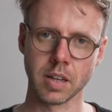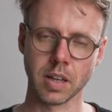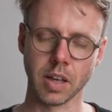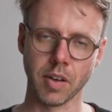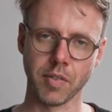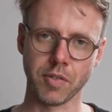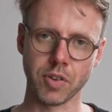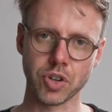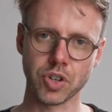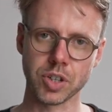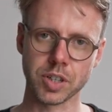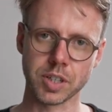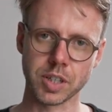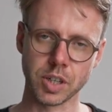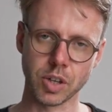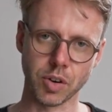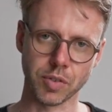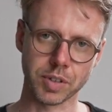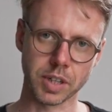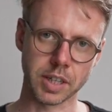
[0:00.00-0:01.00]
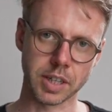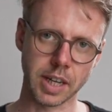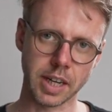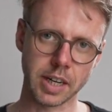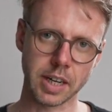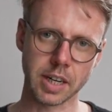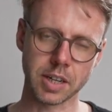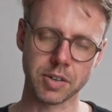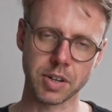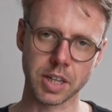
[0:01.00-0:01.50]
efficiency of the
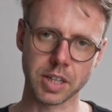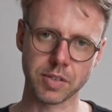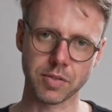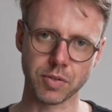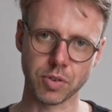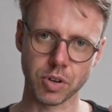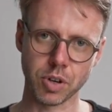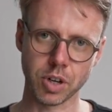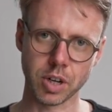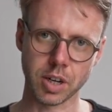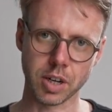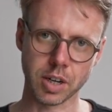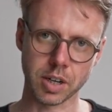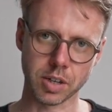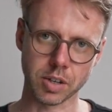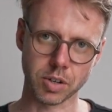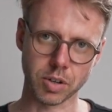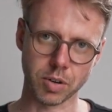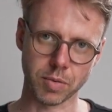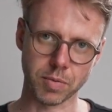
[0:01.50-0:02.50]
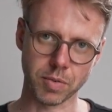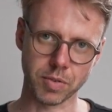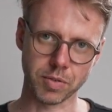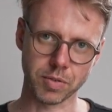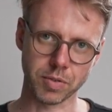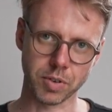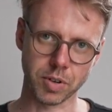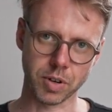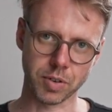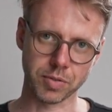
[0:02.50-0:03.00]
data transfer and of
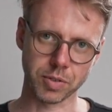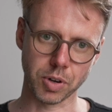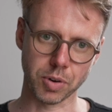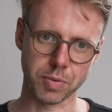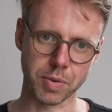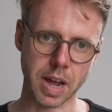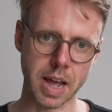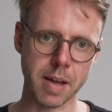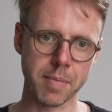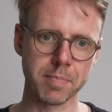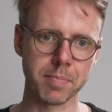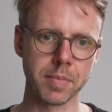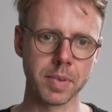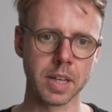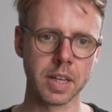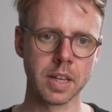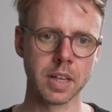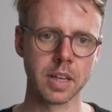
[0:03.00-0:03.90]
your RAM,